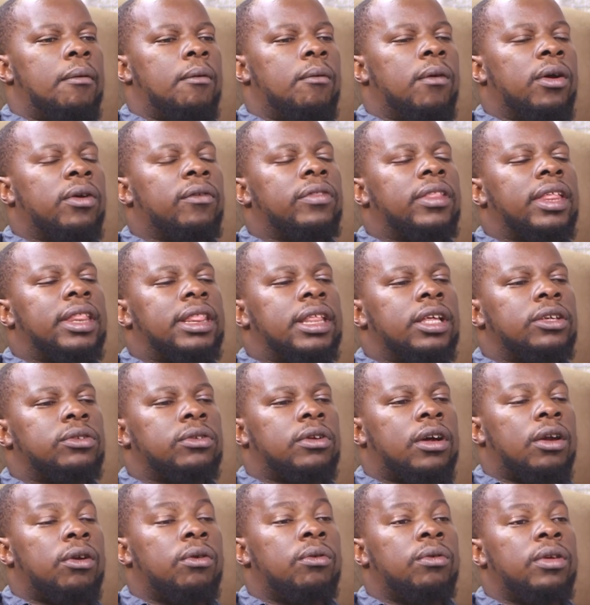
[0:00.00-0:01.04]
One of the things
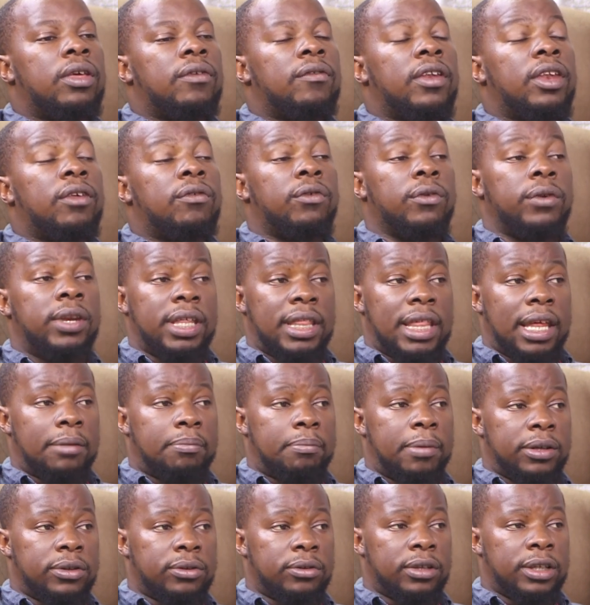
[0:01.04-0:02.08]
you can do, even if you need
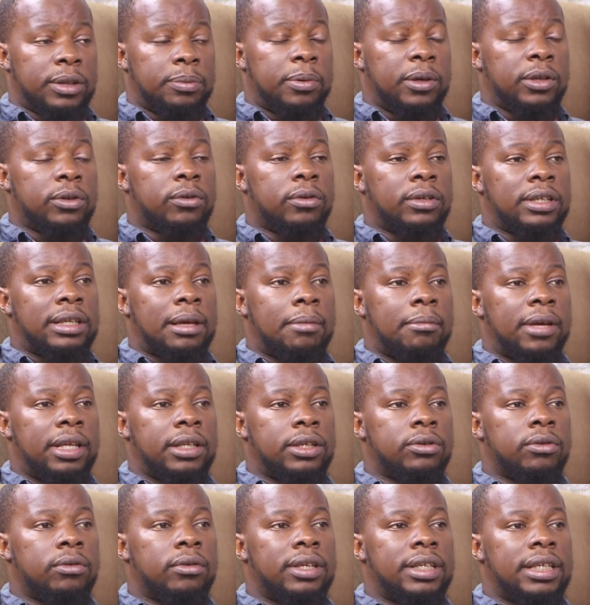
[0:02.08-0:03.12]
that personal space, because some
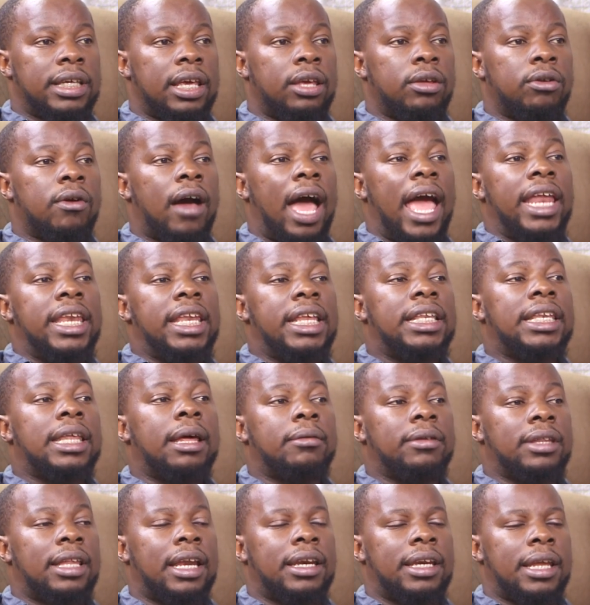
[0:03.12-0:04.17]
men so say, you know, I need
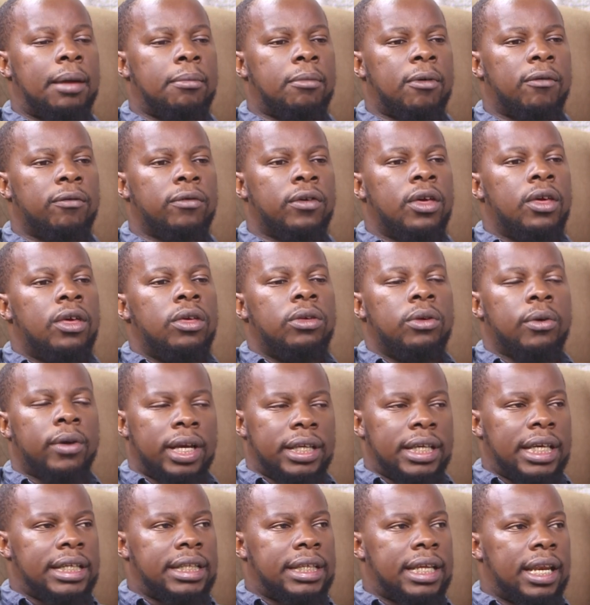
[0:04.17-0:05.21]
that time off. You
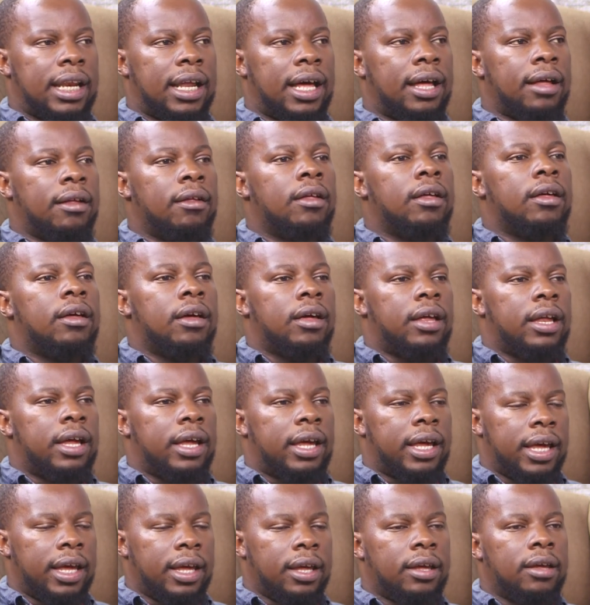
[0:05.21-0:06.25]
can just tell her,
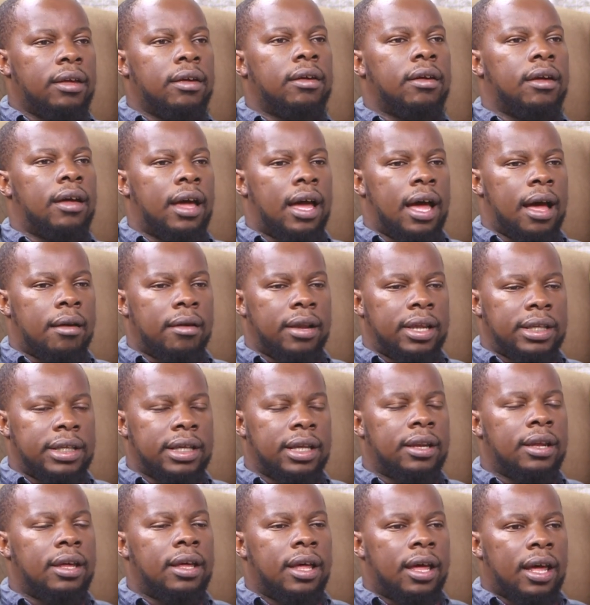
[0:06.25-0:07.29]
hey,
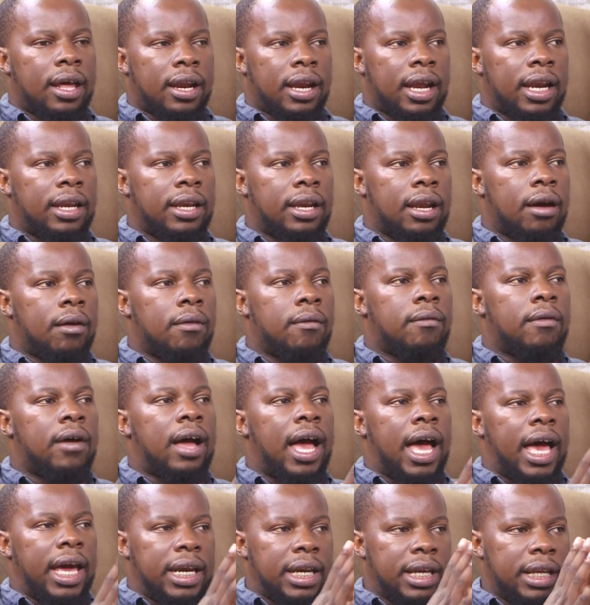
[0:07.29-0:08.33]
listen, right now,
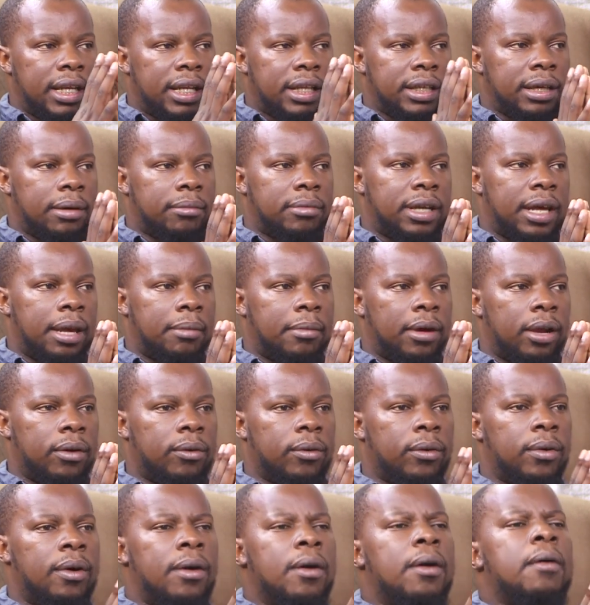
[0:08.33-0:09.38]
I really need some time
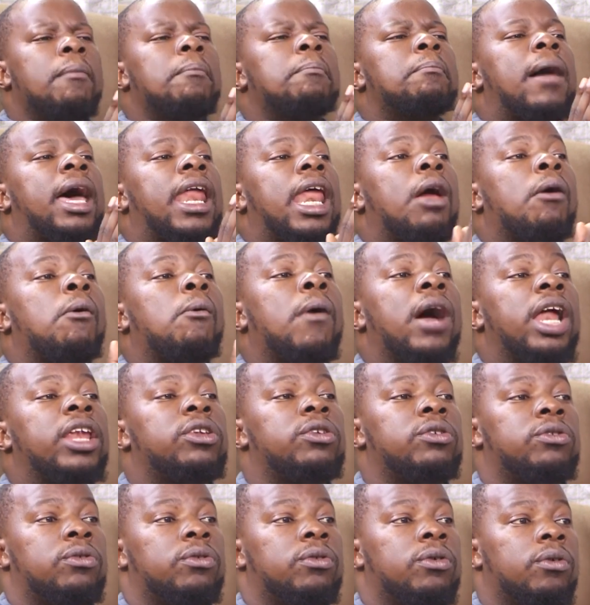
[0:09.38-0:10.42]
alone, but I
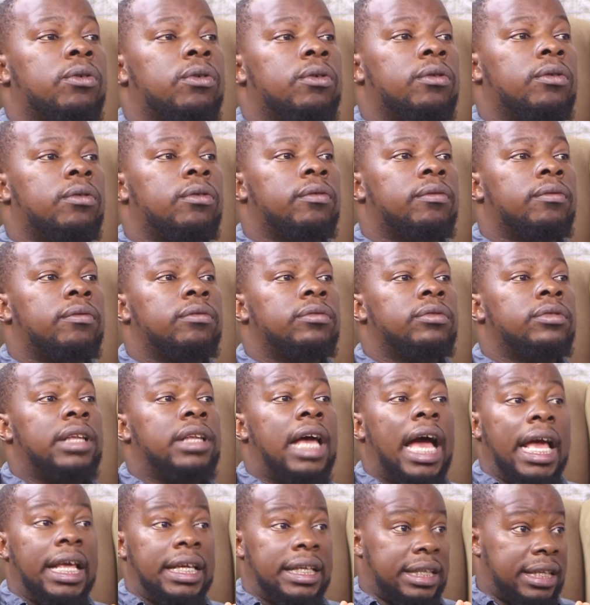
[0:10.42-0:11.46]
want you to know
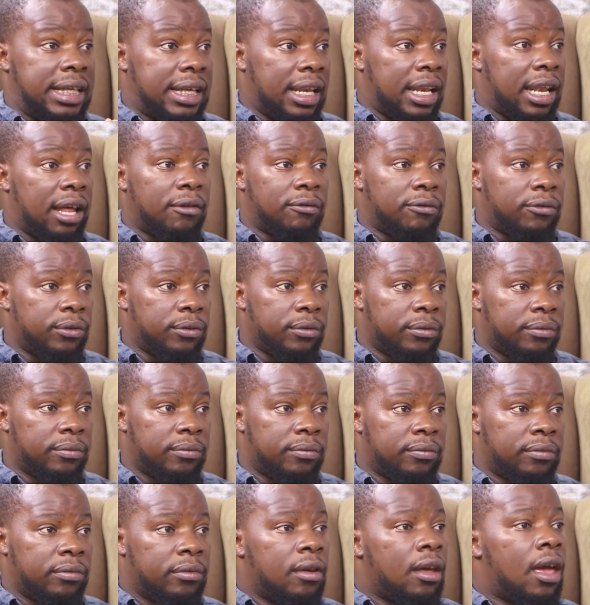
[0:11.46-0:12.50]
I still love you.
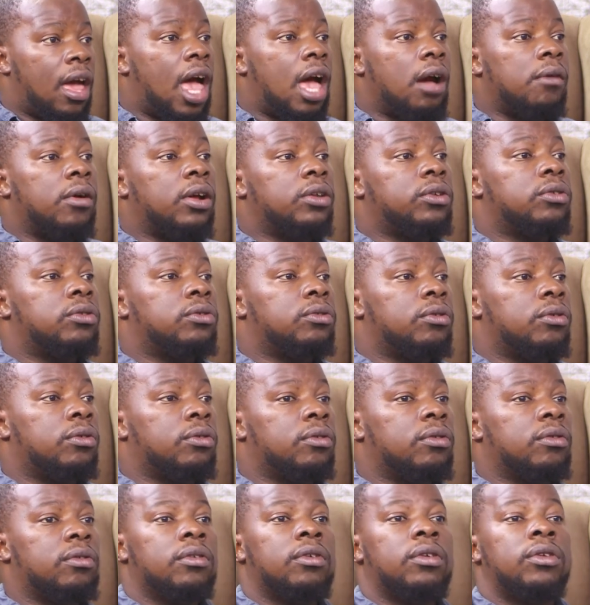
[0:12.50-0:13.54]
I want you to
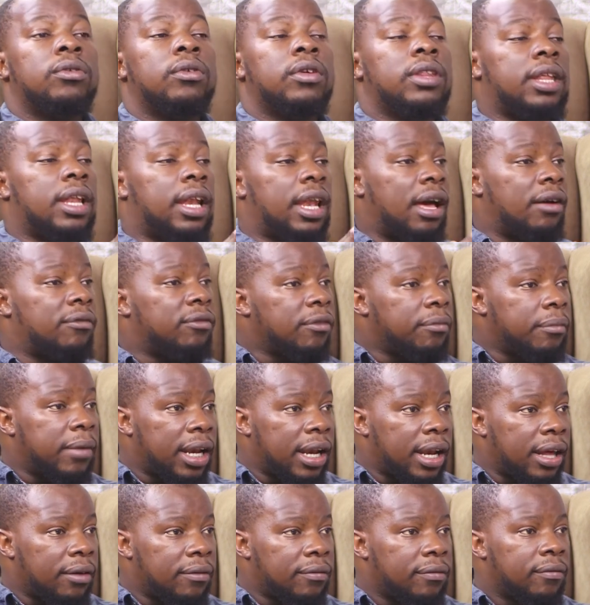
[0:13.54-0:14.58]
know you're the love of my
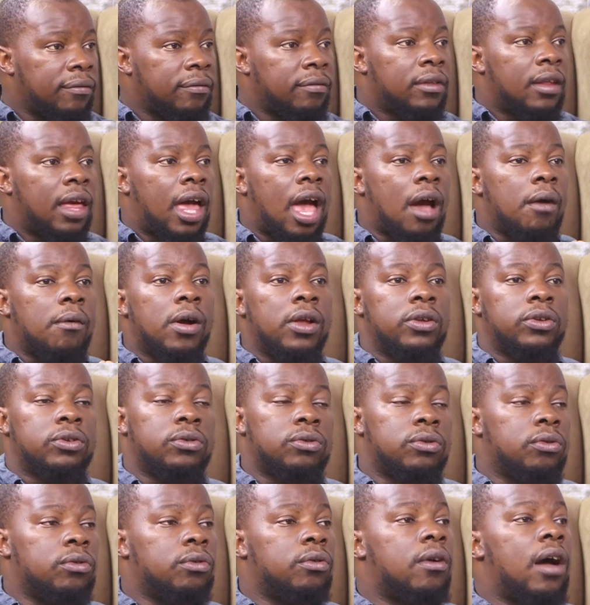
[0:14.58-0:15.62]
life. I want
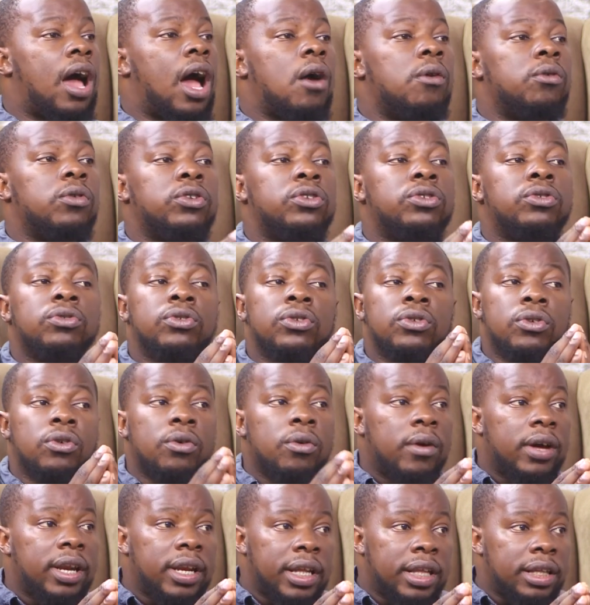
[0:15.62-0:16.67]
you to know I would choose
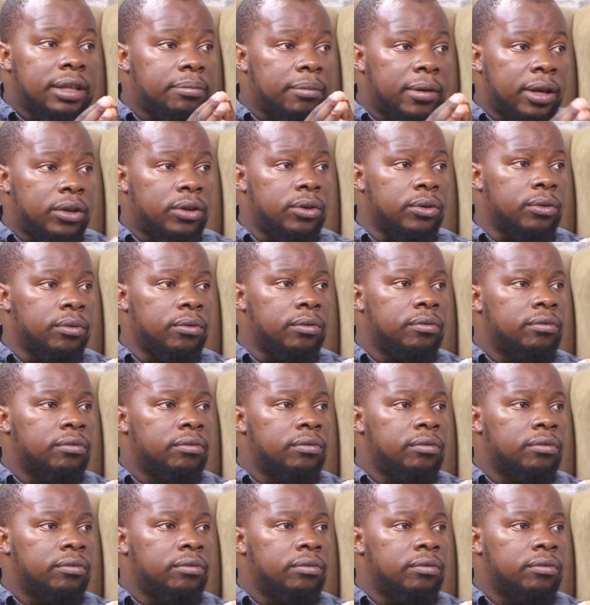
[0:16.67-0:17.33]
no one else but you.